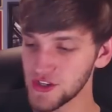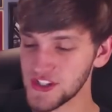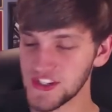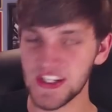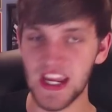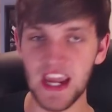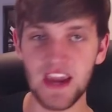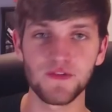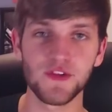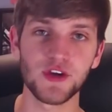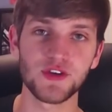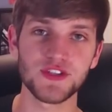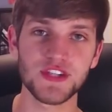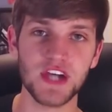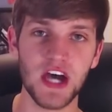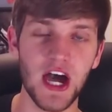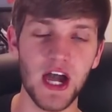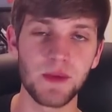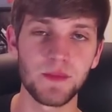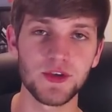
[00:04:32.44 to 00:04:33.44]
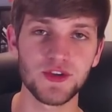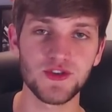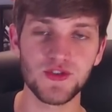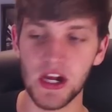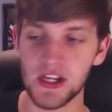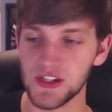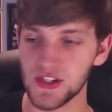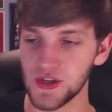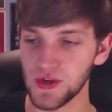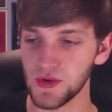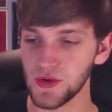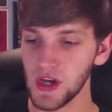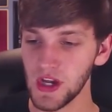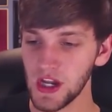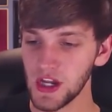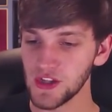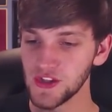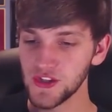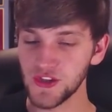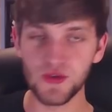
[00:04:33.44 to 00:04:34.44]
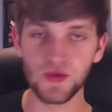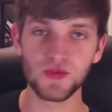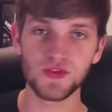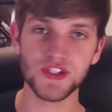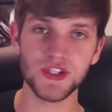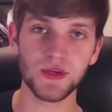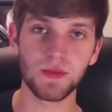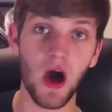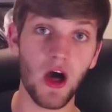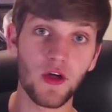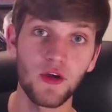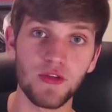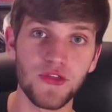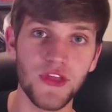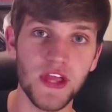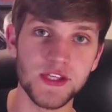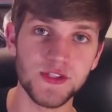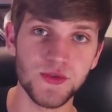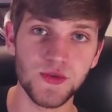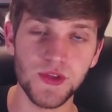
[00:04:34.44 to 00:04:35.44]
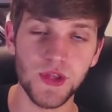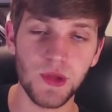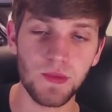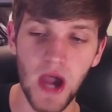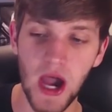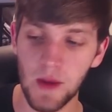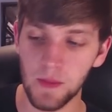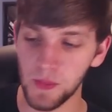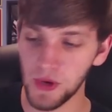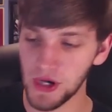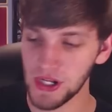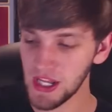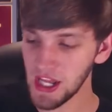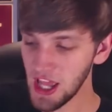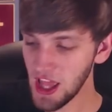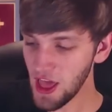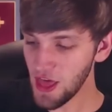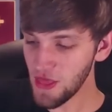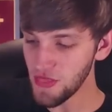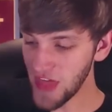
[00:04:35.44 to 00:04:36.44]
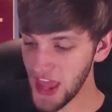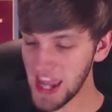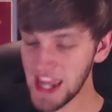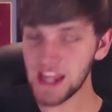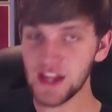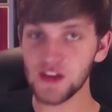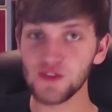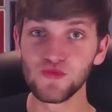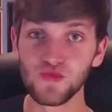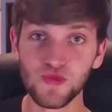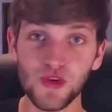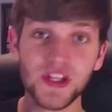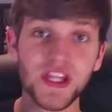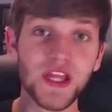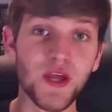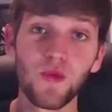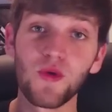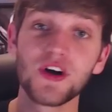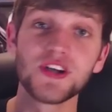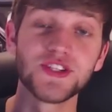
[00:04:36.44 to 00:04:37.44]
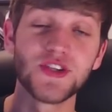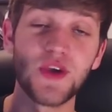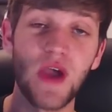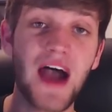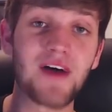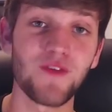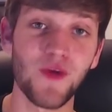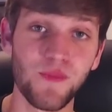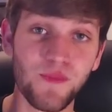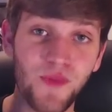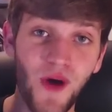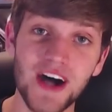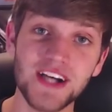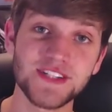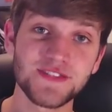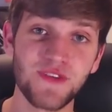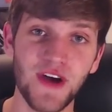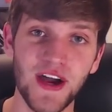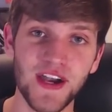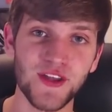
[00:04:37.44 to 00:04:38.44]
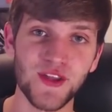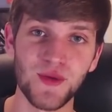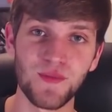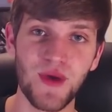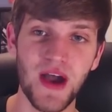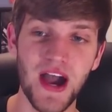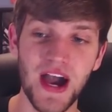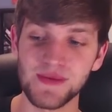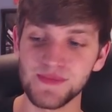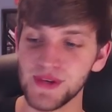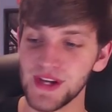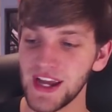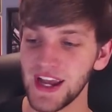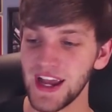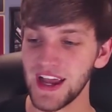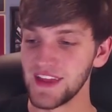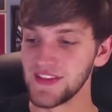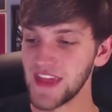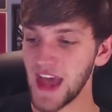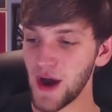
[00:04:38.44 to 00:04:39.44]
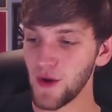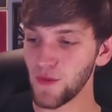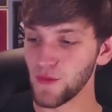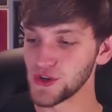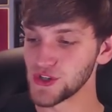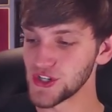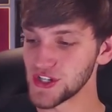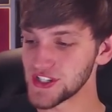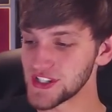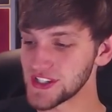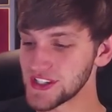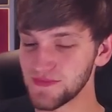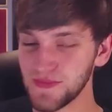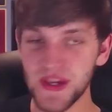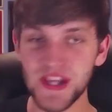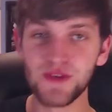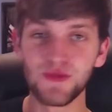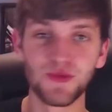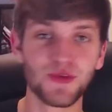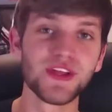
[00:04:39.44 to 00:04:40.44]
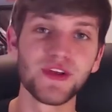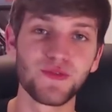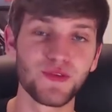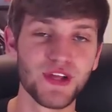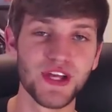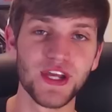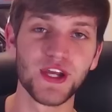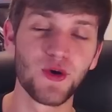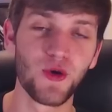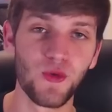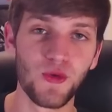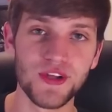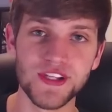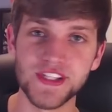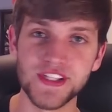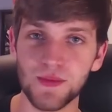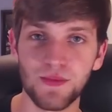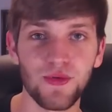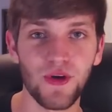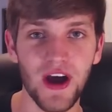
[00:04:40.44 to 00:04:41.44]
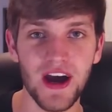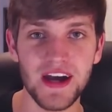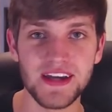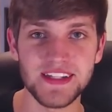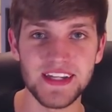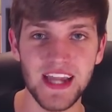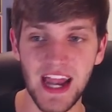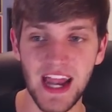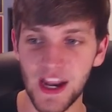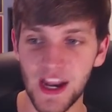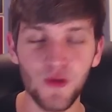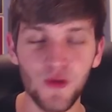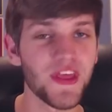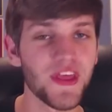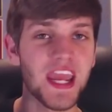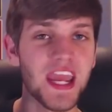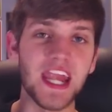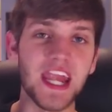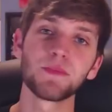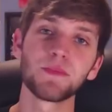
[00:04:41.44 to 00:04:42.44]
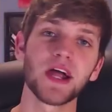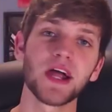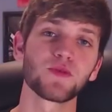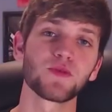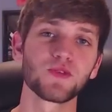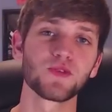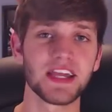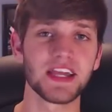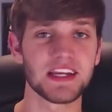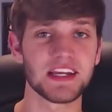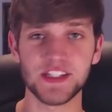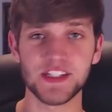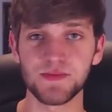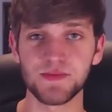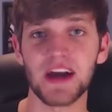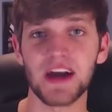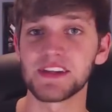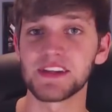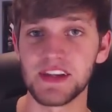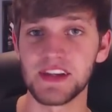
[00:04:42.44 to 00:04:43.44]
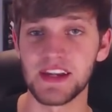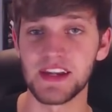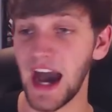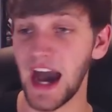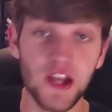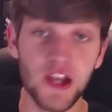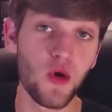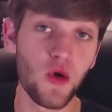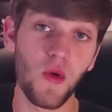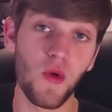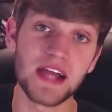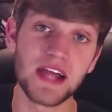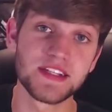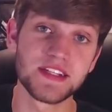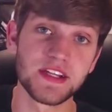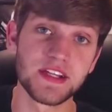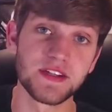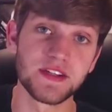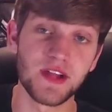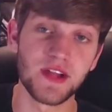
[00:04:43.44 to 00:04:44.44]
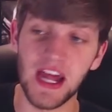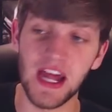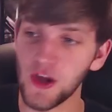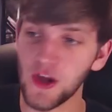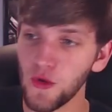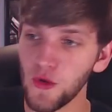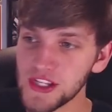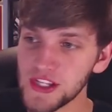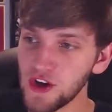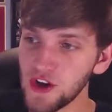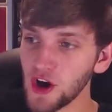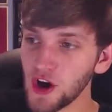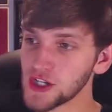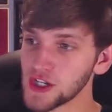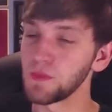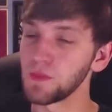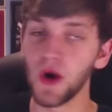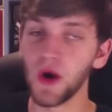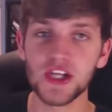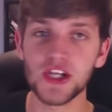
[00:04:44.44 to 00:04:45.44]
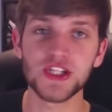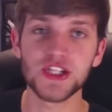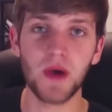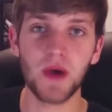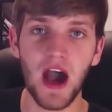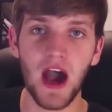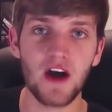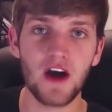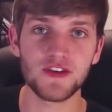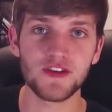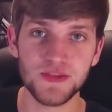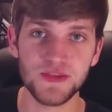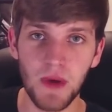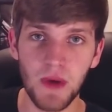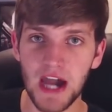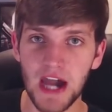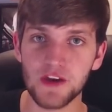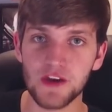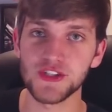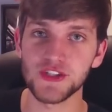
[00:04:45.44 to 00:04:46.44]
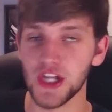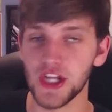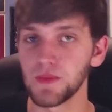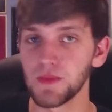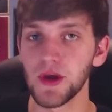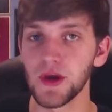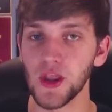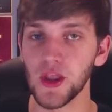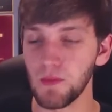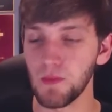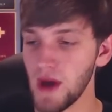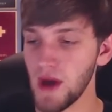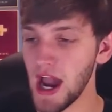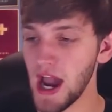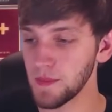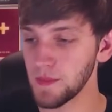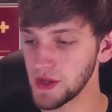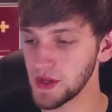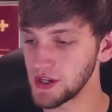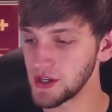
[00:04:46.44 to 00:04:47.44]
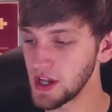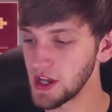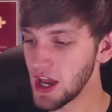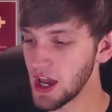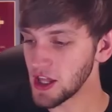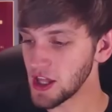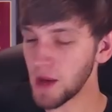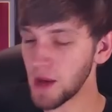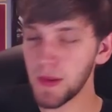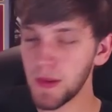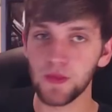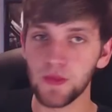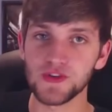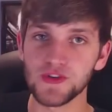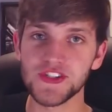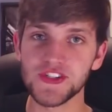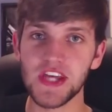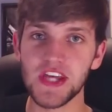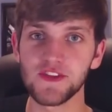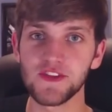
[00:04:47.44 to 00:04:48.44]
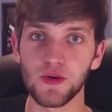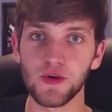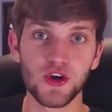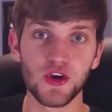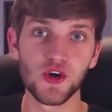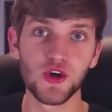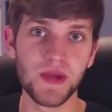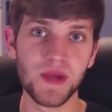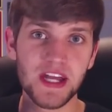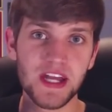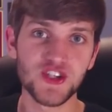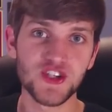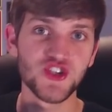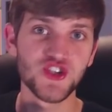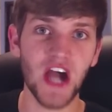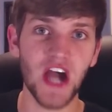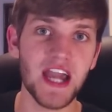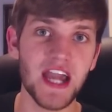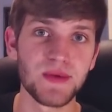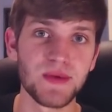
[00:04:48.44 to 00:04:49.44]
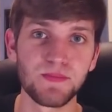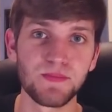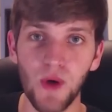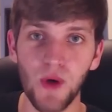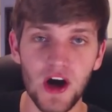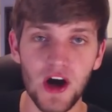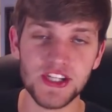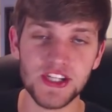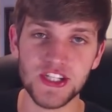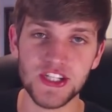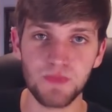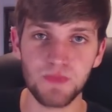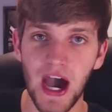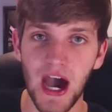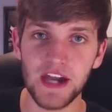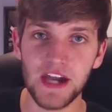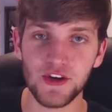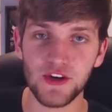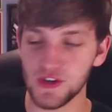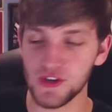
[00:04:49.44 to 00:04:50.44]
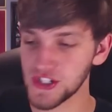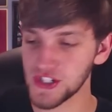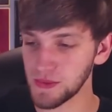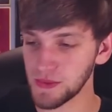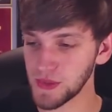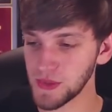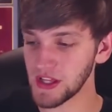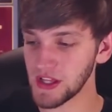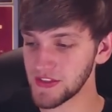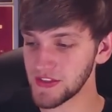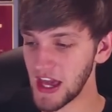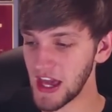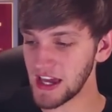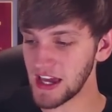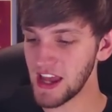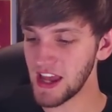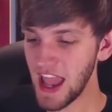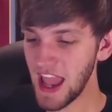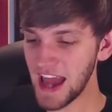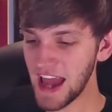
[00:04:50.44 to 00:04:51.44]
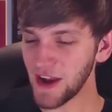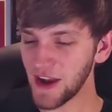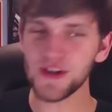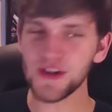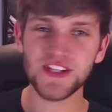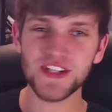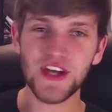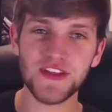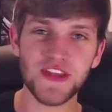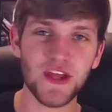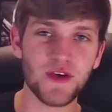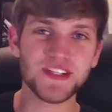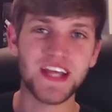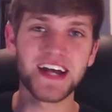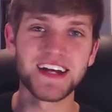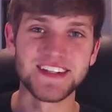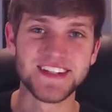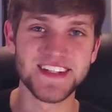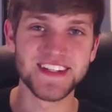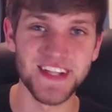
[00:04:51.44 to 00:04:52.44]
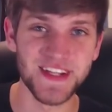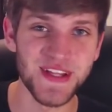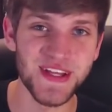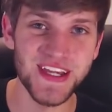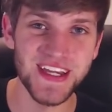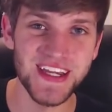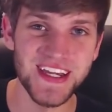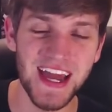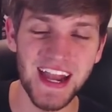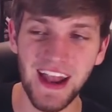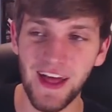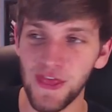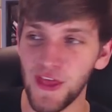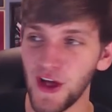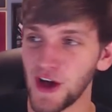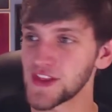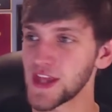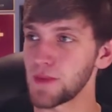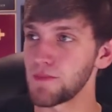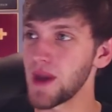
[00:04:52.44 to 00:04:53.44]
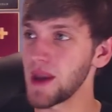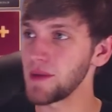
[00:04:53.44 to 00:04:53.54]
have saved their time and tried to do some other things with the map, but they really wanted to have a boss fight on the map that would just be really, really cool and surprising. And I don't think anybody really expected it. I know I didn't. And I know we talked a bunch about how spiders are going to be on the map, and a lot of people said there could be a giant boss spider or something like that. And I always thought that was kind of silly, and I thought that